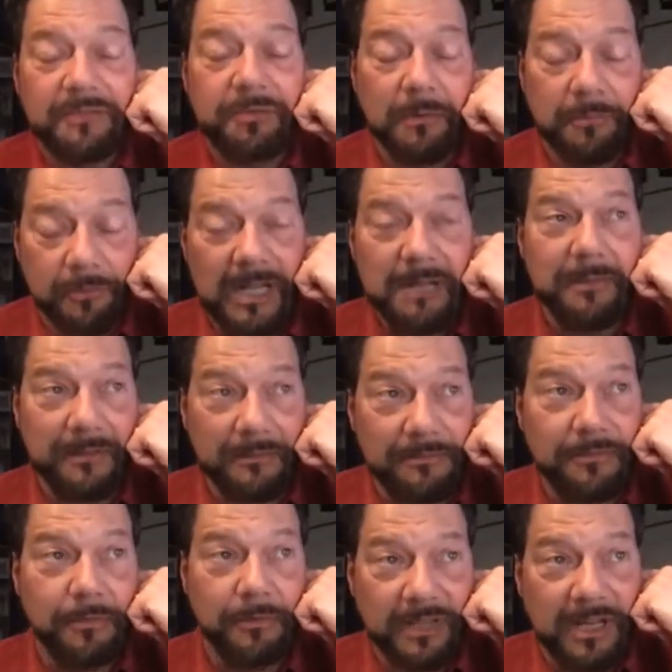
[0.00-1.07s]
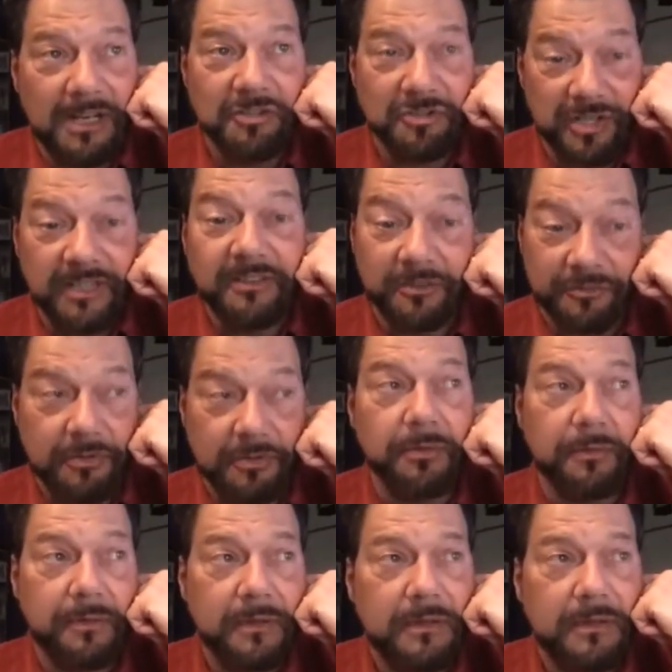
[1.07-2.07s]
what we're aiming for, Donna Jean, the truth.